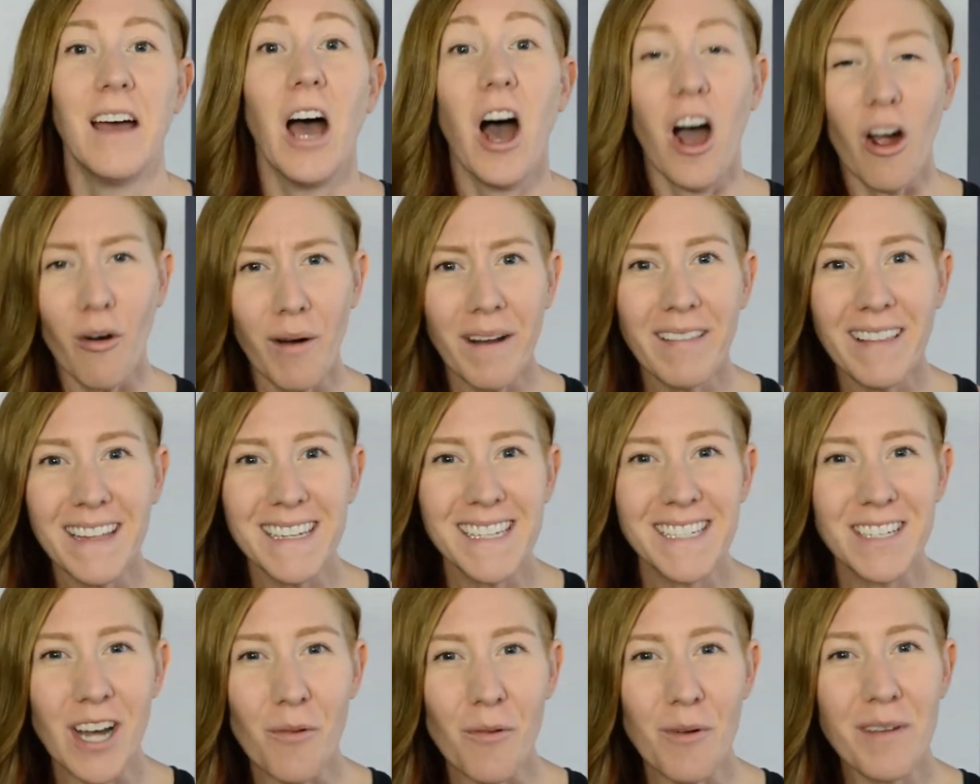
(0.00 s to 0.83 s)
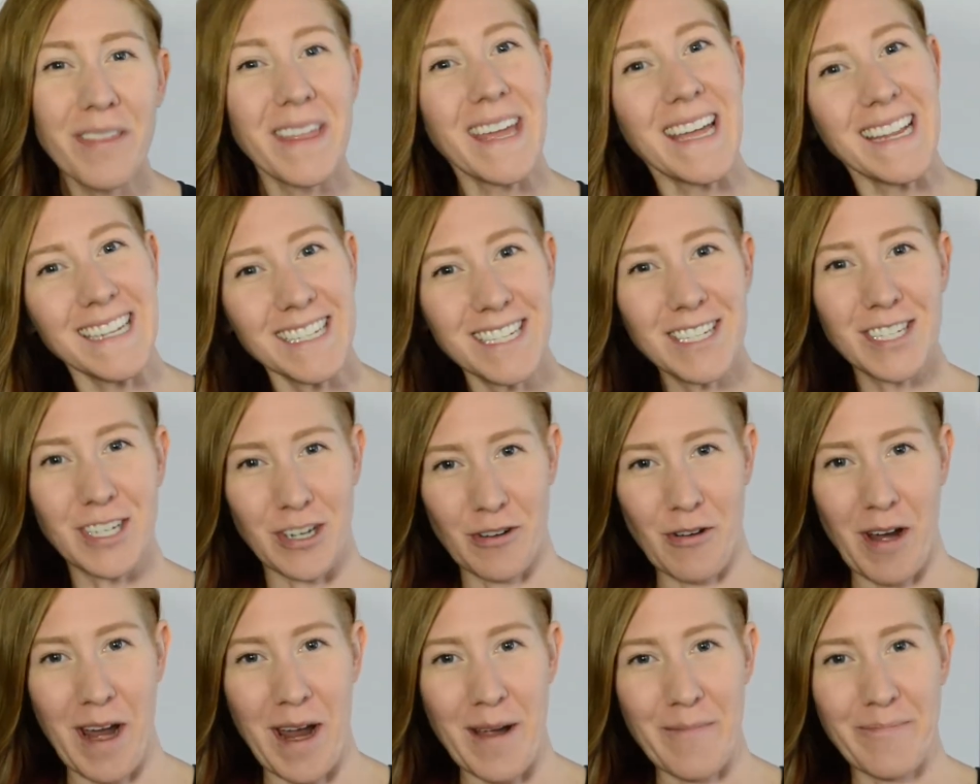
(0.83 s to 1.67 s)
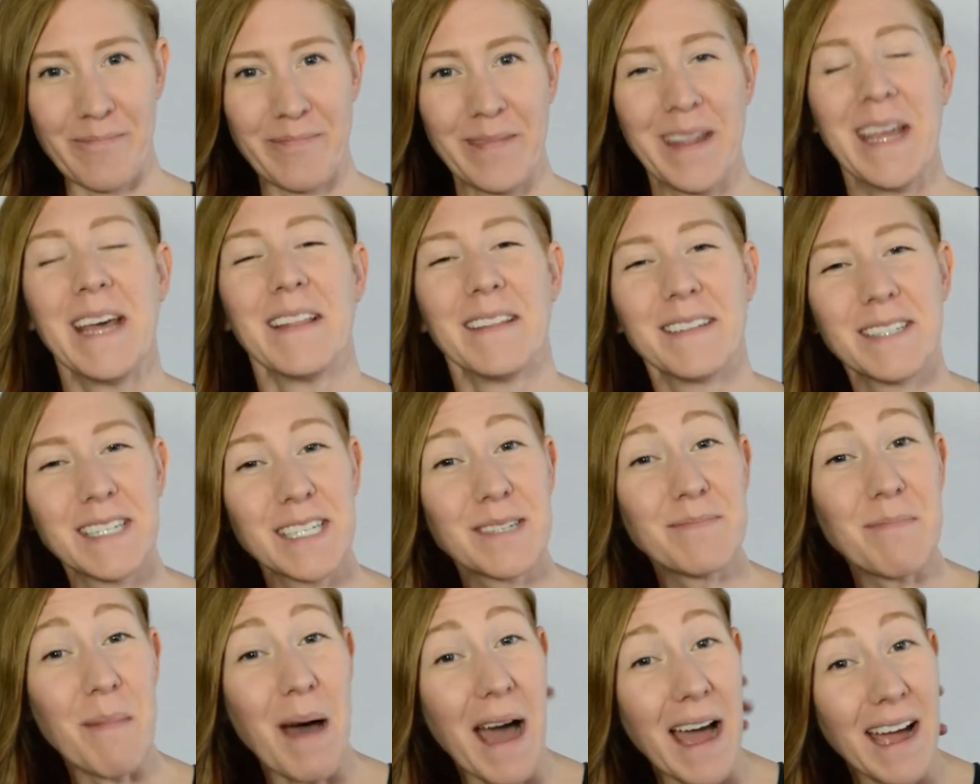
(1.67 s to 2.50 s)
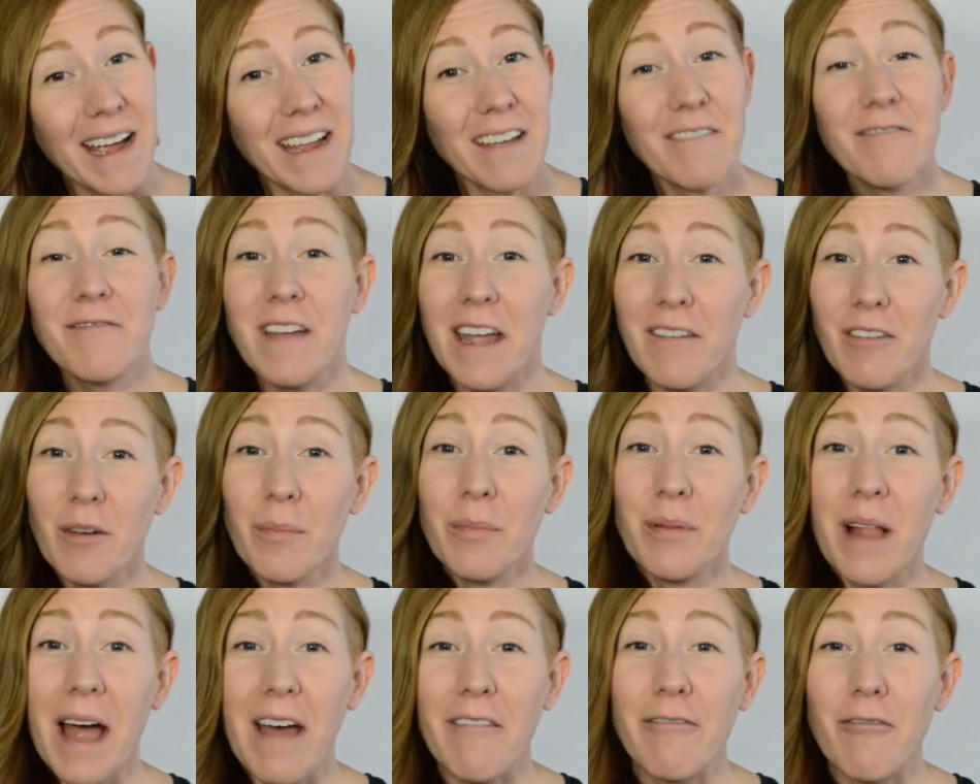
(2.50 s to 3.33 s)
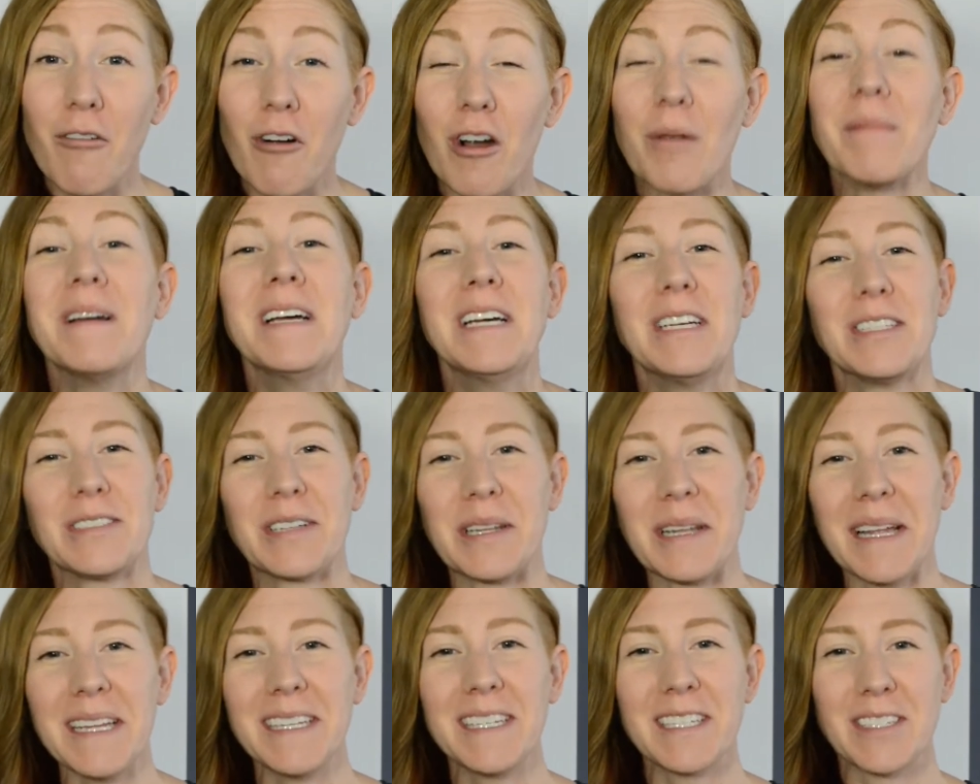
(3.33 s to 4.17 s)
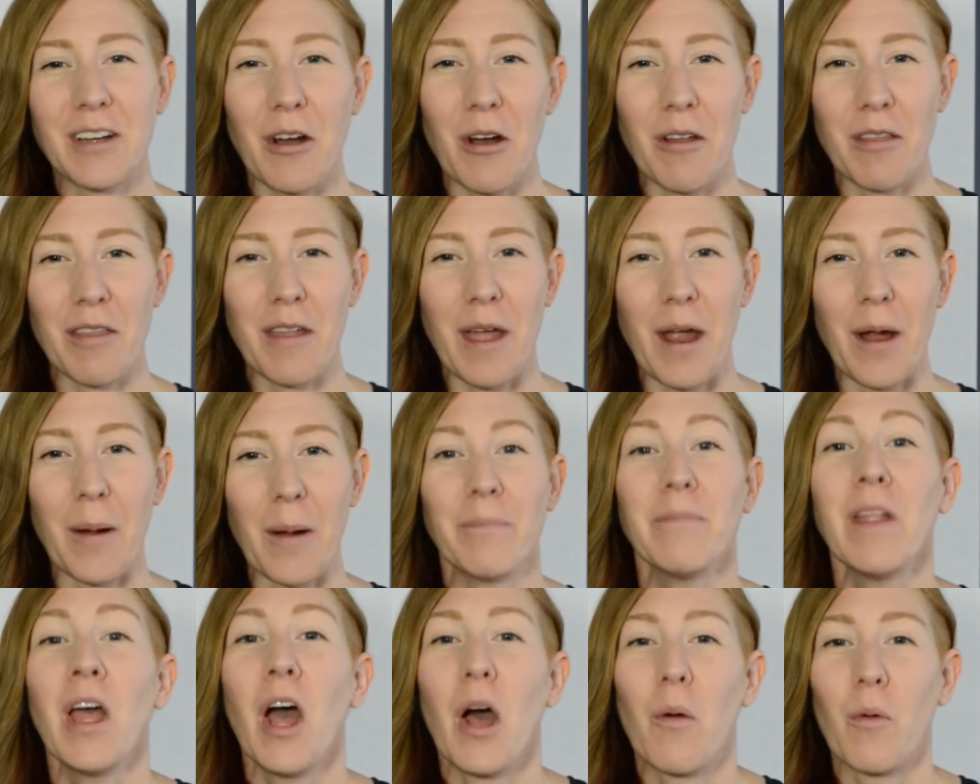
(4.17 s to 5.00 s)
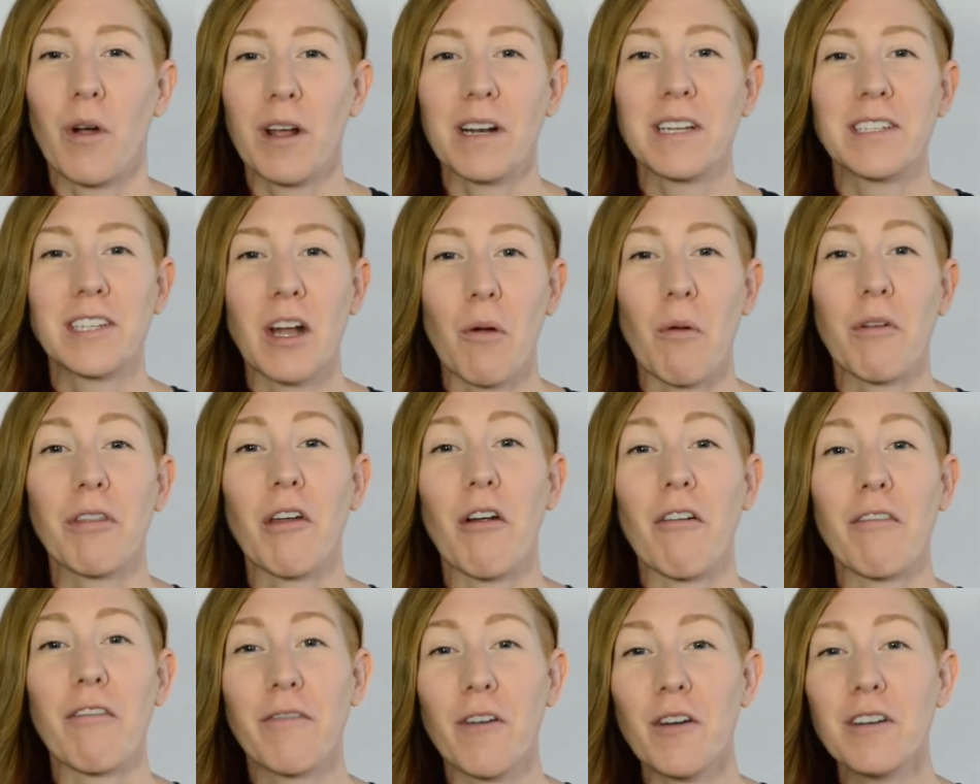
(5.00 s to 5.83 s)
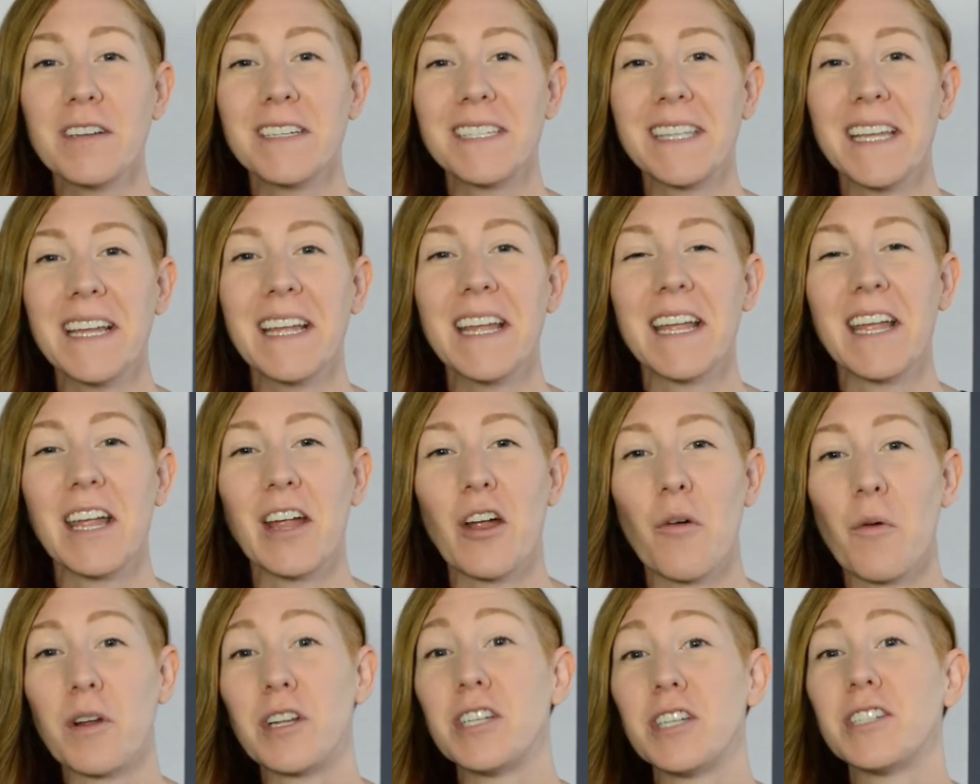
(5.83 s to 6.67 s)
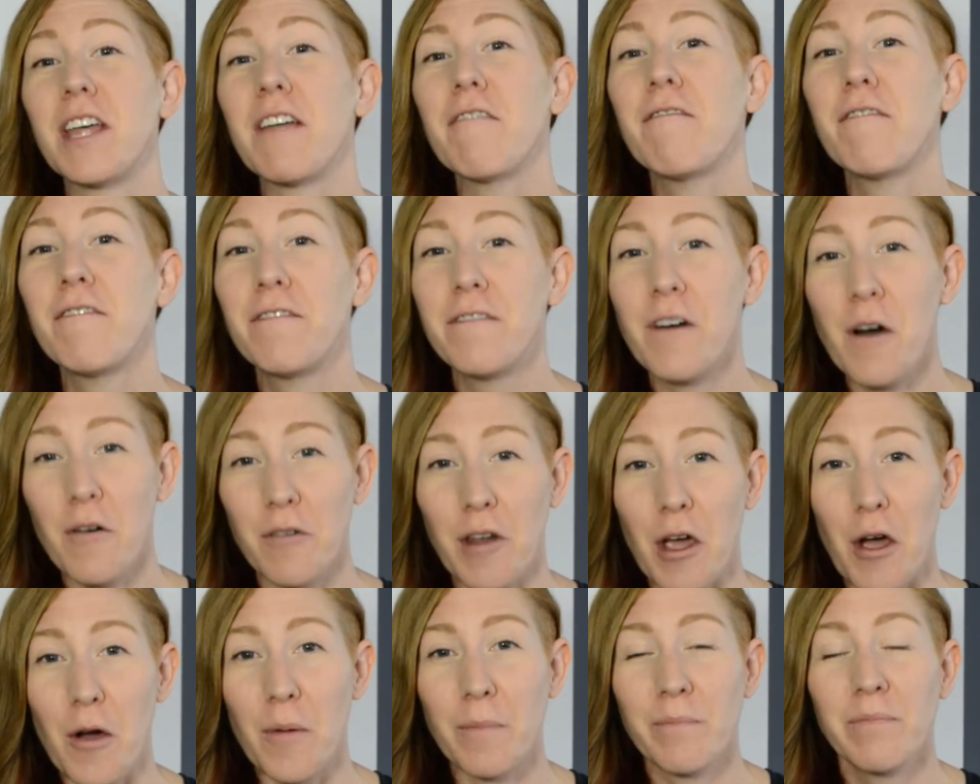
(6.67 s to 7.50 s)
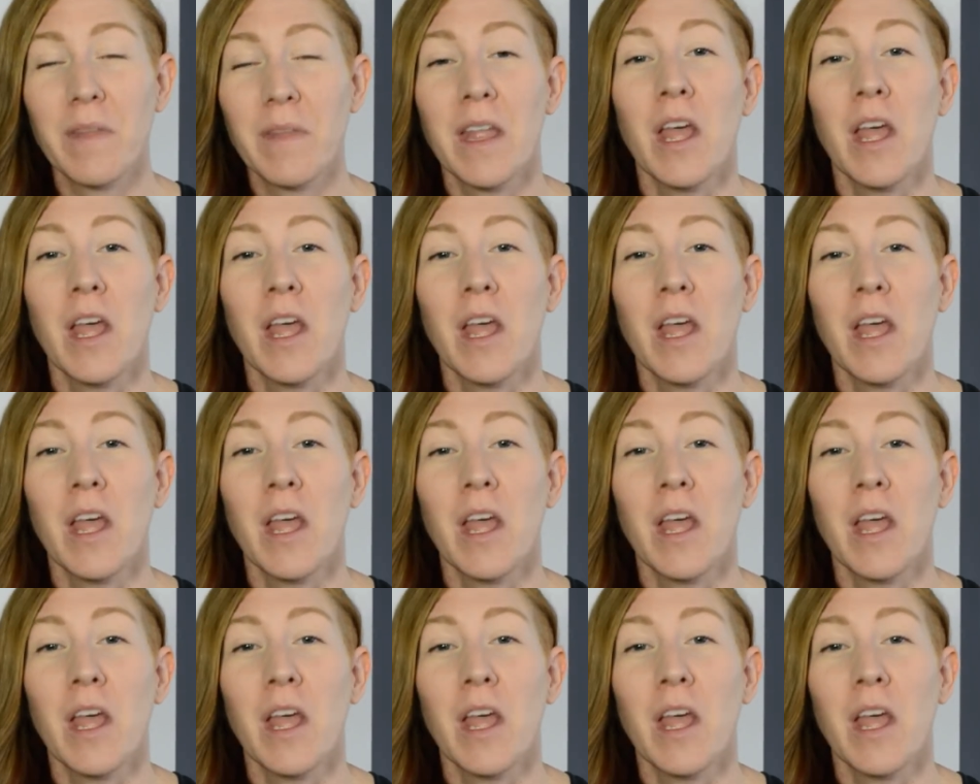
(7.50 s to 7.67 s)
All right, let's start with Instagram. This is my favorite platform, so let's start there. We're going to start with our first thing here, which is a photo.